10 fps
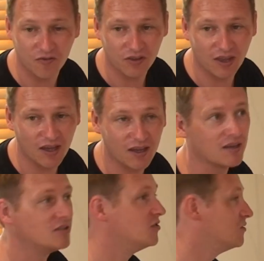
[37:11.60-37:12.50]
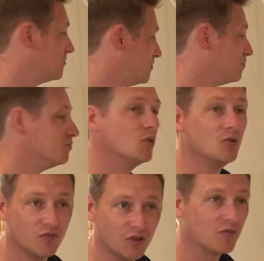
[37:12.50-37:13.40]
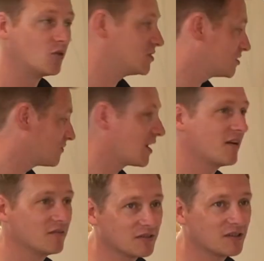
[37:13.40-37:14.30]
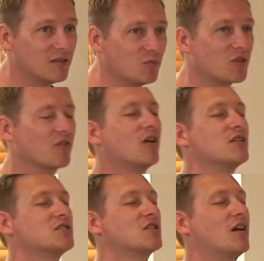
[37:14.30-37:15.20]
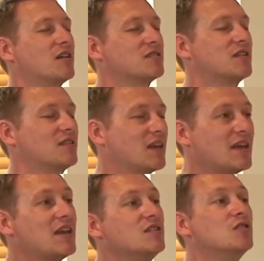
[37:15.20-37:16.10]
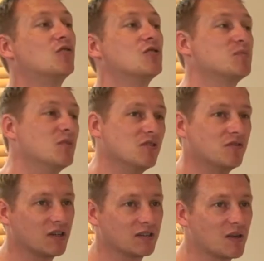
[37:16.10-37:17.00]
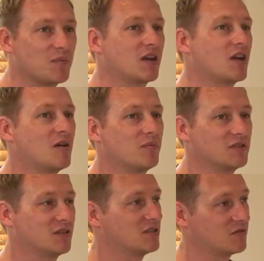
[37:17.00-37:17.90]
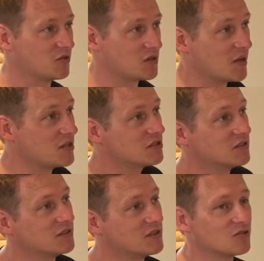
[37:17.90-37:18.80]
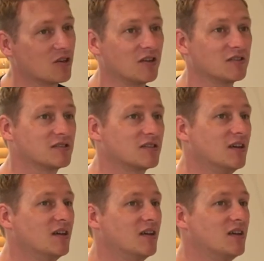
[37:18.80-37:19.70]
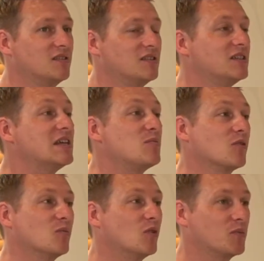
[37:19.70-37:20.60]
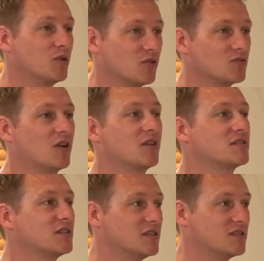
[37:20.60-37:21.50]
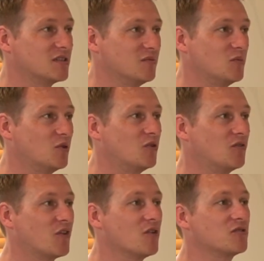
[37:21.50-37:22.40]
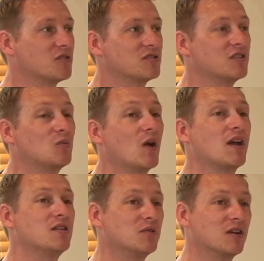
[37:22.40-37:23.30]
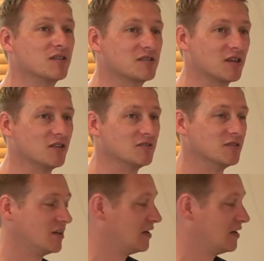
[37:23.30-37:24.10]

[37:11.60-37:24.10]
over there, and you move your voice around, and with their eyes shut, they hear your voice moving, they pick up, as I've already mentioned, in trance, the deeper and more pure the trance is, the more focused and aware you are. So